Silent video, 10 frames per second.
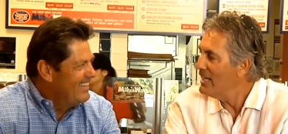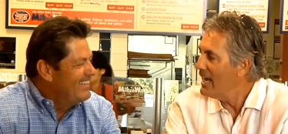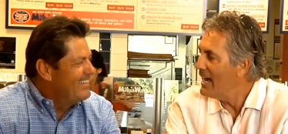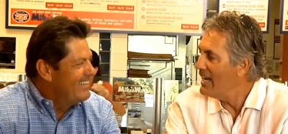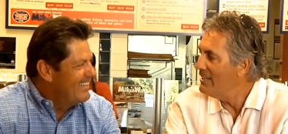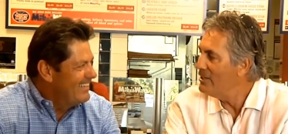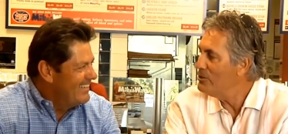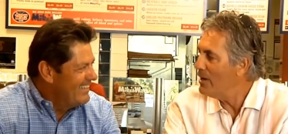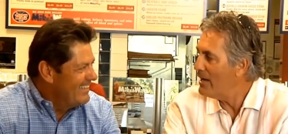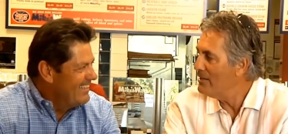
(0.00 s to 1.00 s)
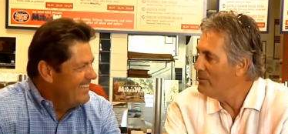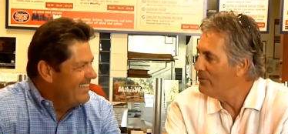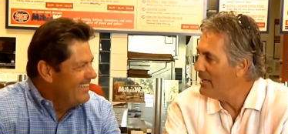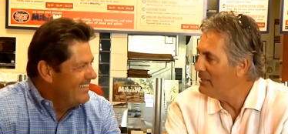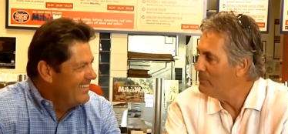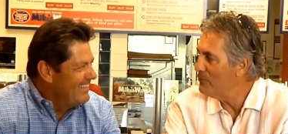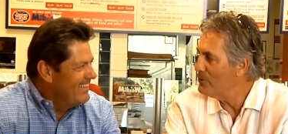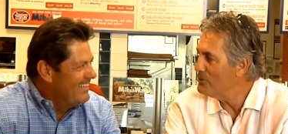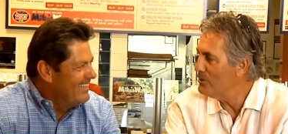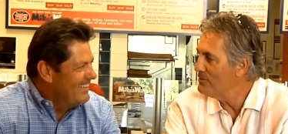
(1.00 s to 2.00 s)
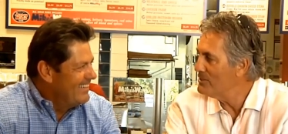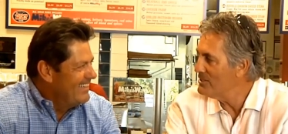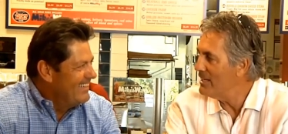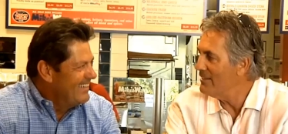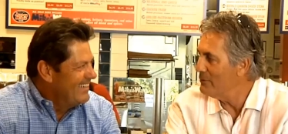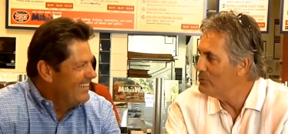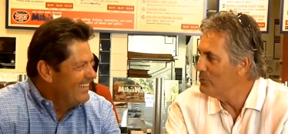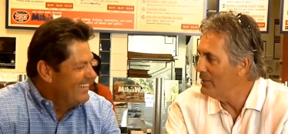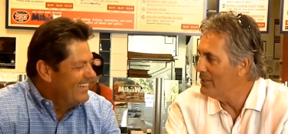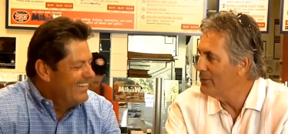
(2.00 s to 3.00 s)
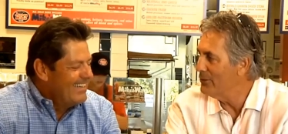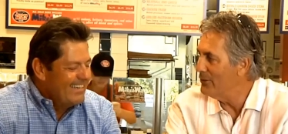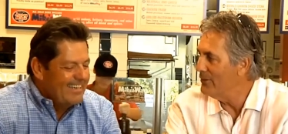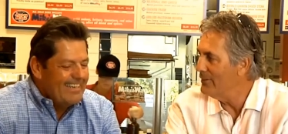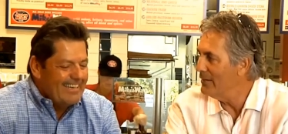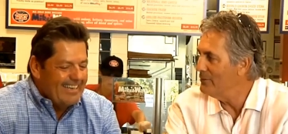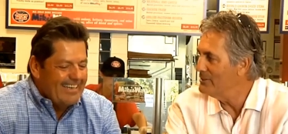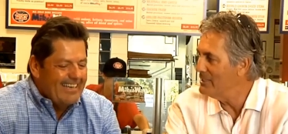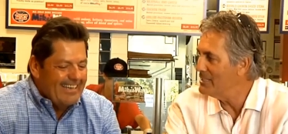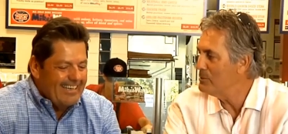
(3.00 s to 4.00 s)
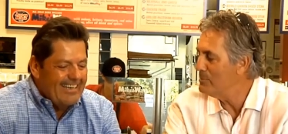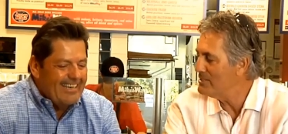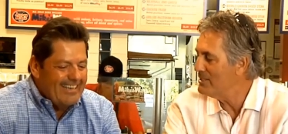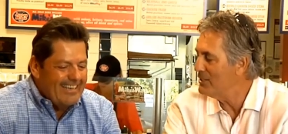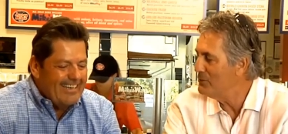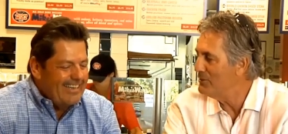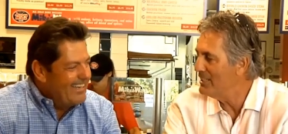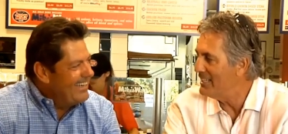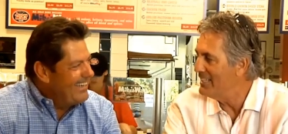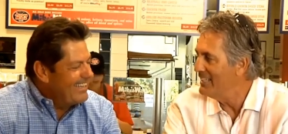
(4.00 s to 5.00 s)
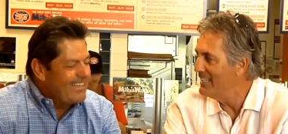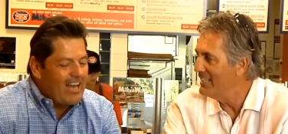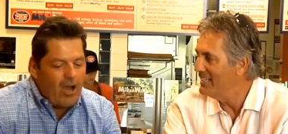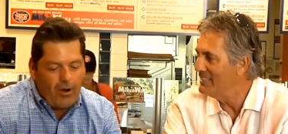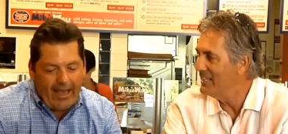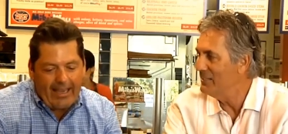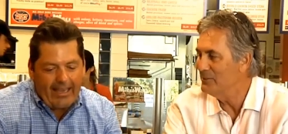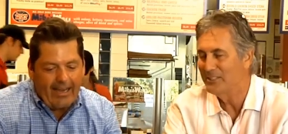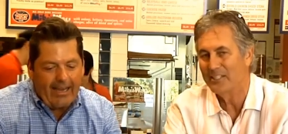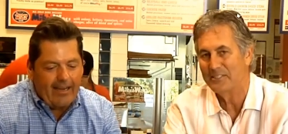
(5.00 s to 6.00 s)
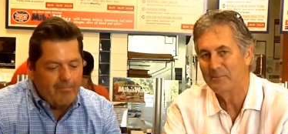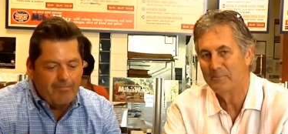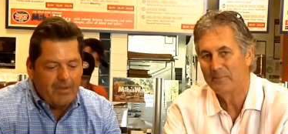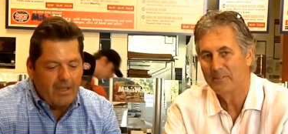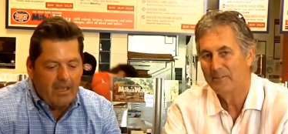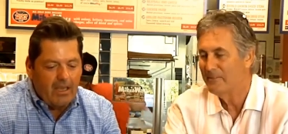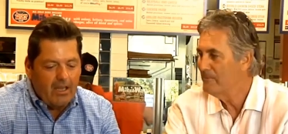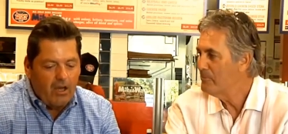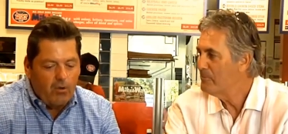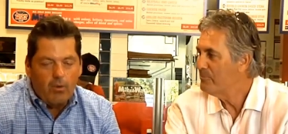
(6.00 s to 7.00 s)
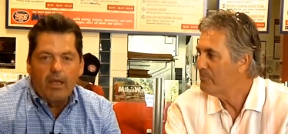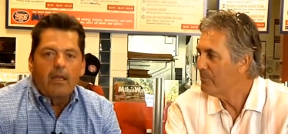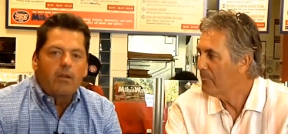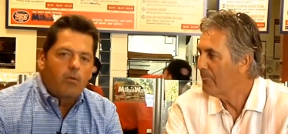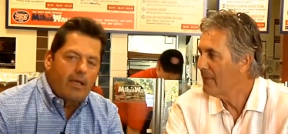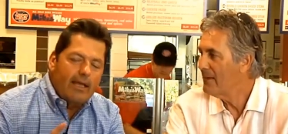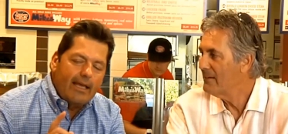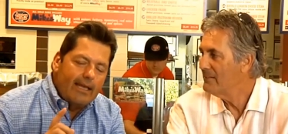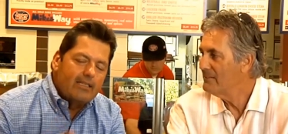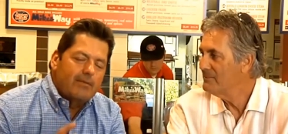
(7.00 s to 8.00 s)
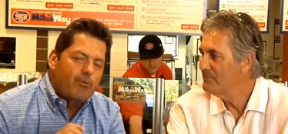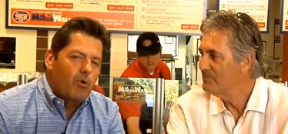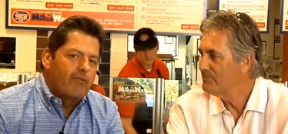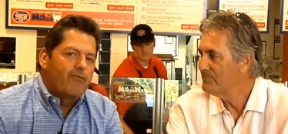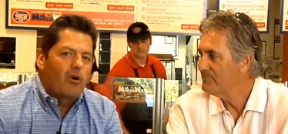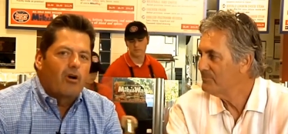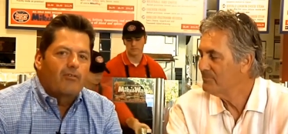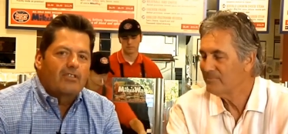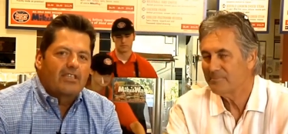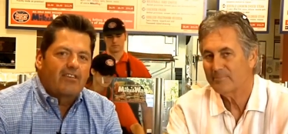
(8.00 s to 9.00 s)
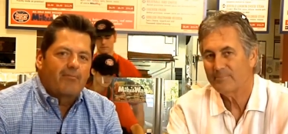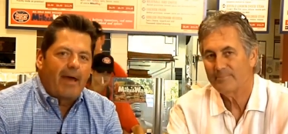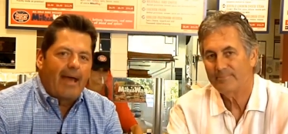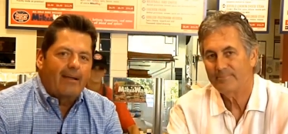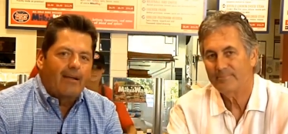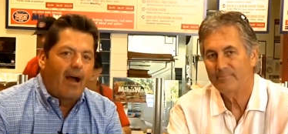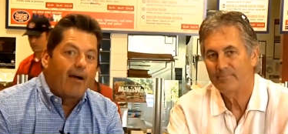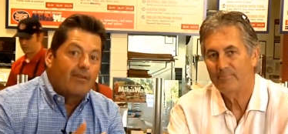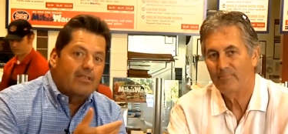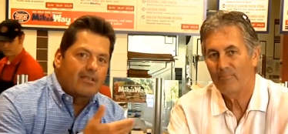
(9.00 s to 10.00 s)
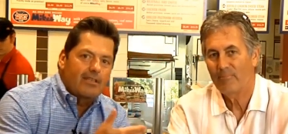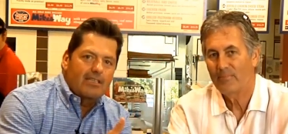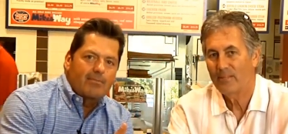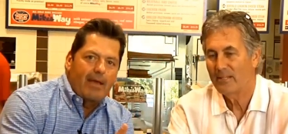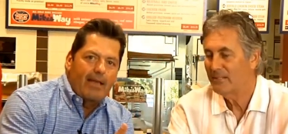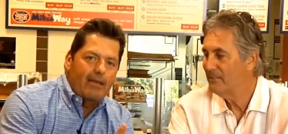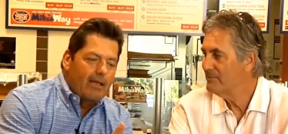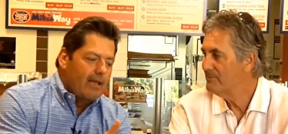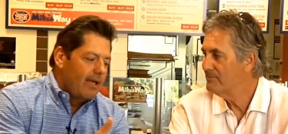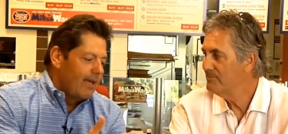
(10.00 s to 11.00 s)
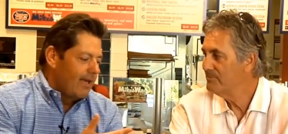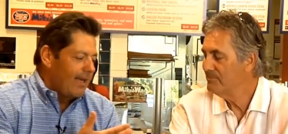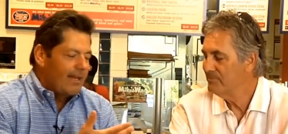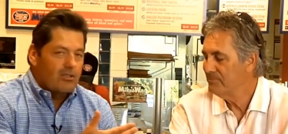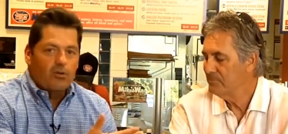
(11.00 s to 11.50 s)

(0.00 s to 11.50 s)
Speaker 1: that he had, and then you thanked him for his services. I thought that was really cool. That was the best thing you did. No,
Speaker 2: hey, awesome. You know, it is important for all of us to give back. Obviously, this man, he had